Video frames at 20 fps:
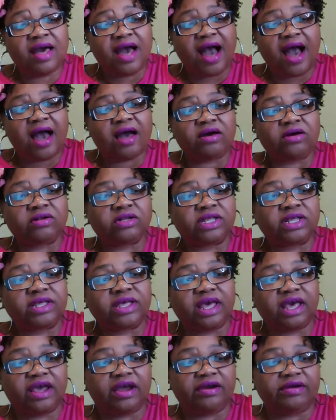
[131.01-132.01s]
I only
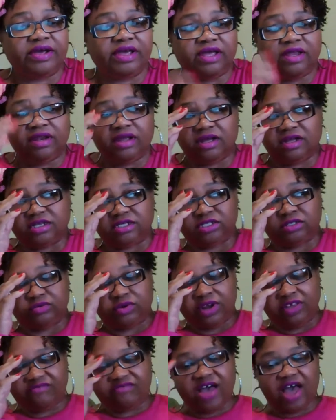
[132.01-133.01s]
carried a
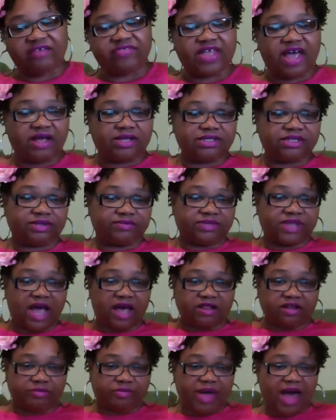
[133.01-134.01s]

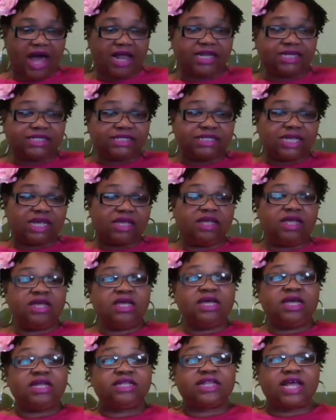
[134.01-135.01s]
$25,000 policy.
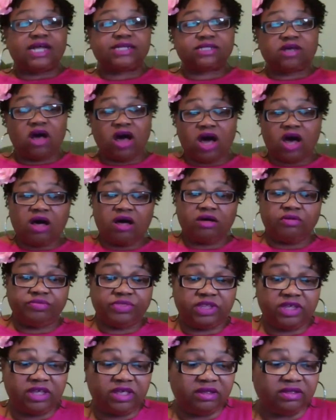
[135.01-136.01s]
That's all
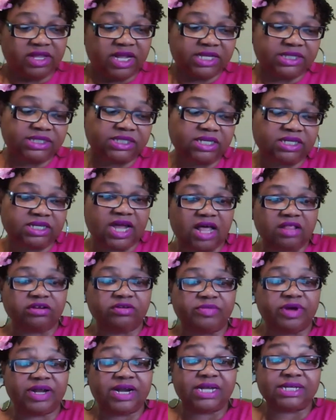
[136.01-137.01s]
the that's the dollar
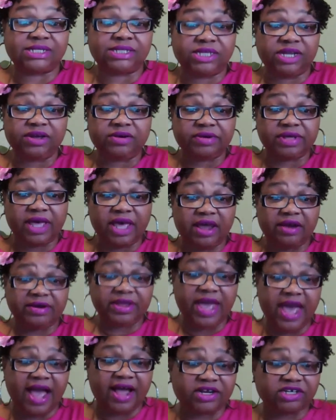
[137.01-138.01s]
amount I still
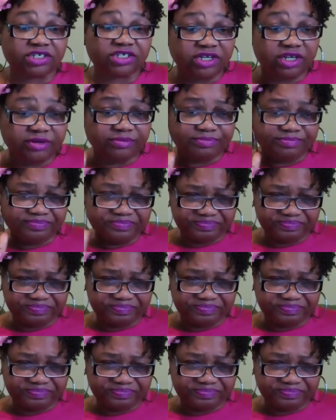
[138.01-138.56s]
carry actually.